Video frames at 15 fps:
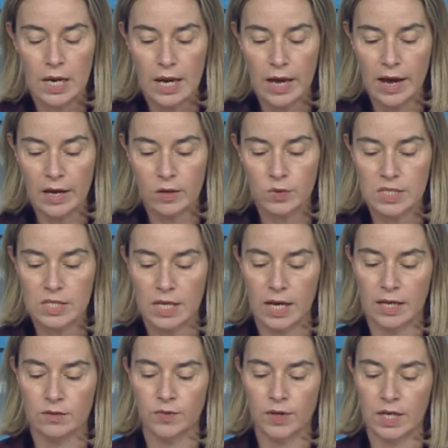And we
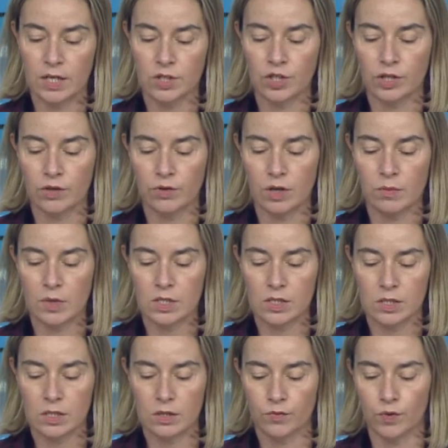signed financial agreements
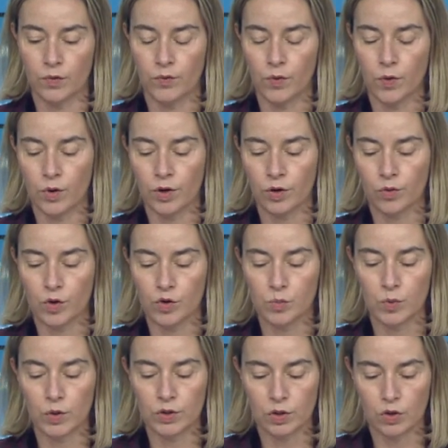for 4
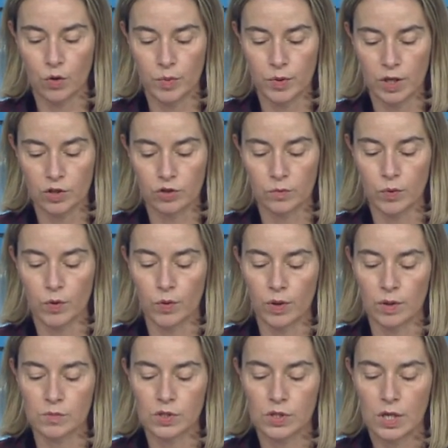cross-border cooperation
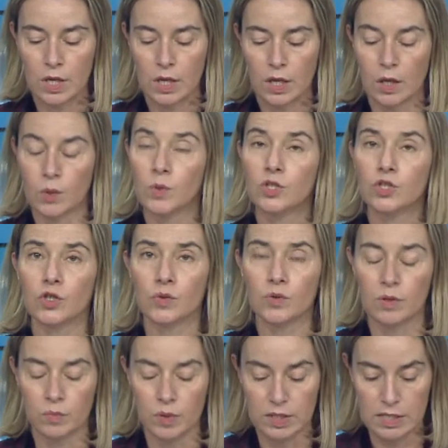programs in which
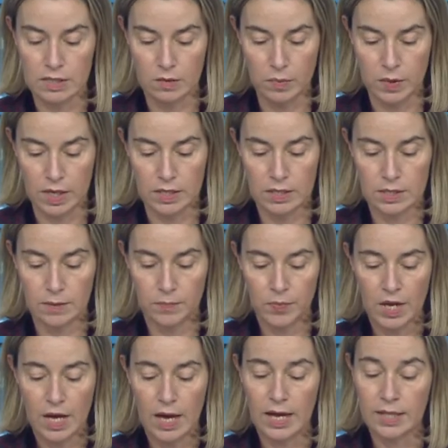Ukraine participates.
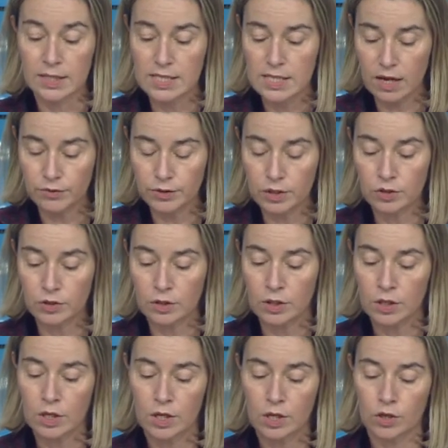And this afternoon,
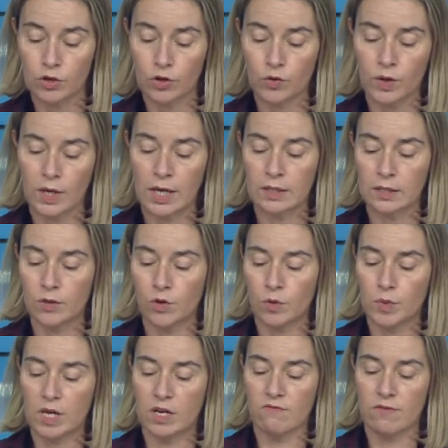Ukraine and the
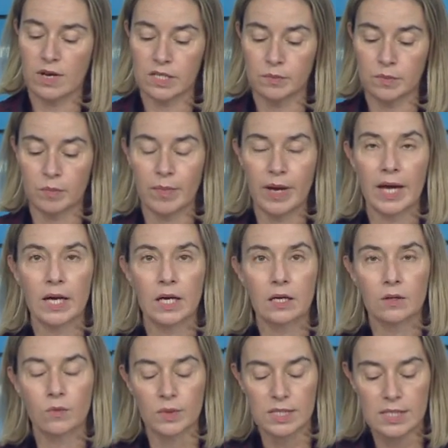European Investment Bank
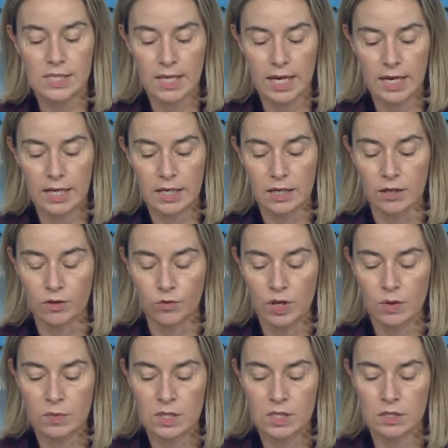will sign
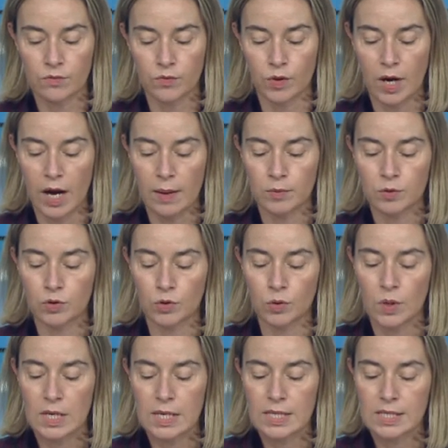agreements for up to
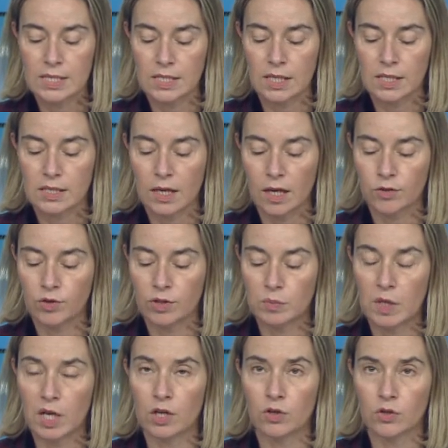600
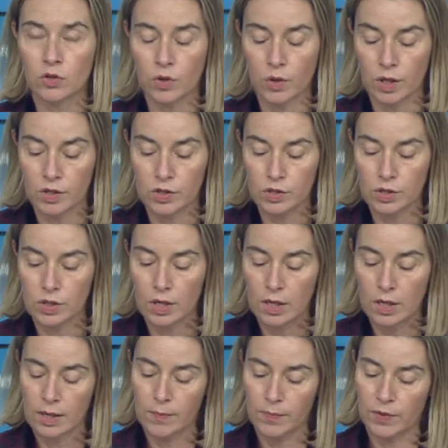million euros
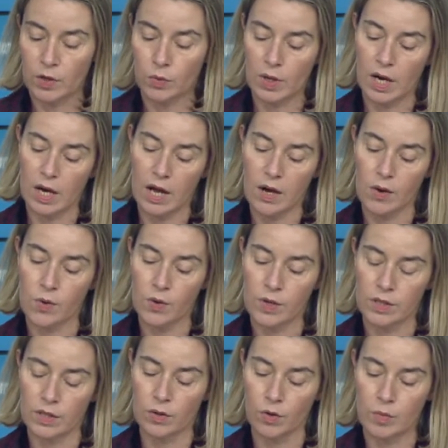that will allow
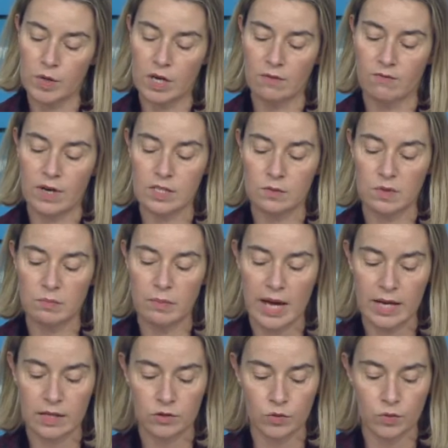the European Investment
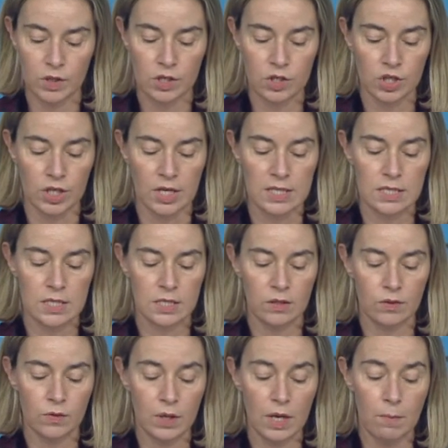Bank to reach its
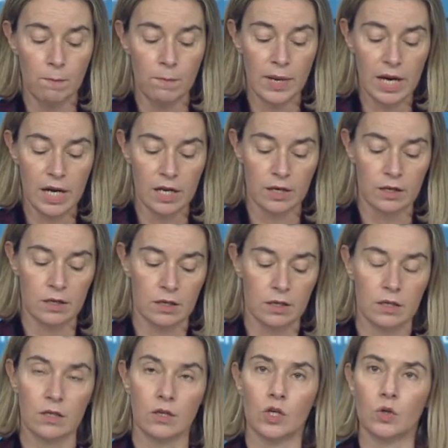3 billion
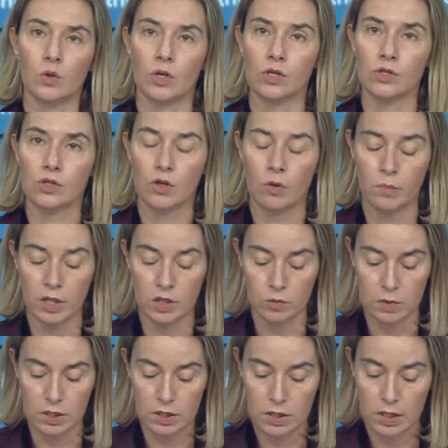euros
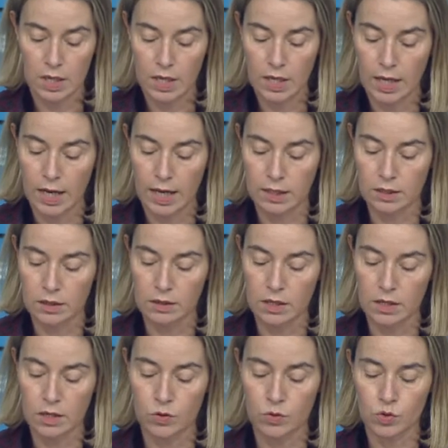commitment under the
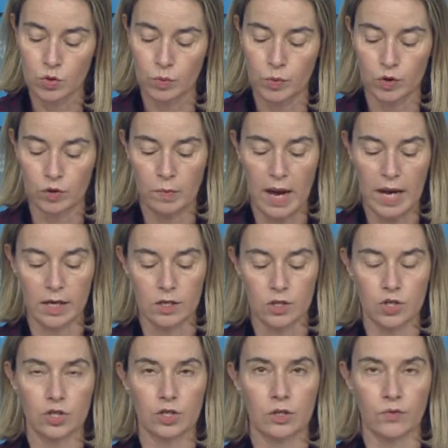EU support
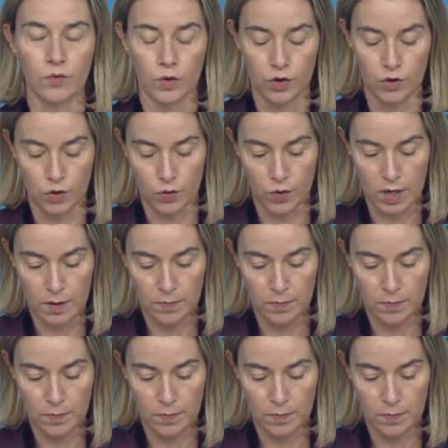package for Ukraine.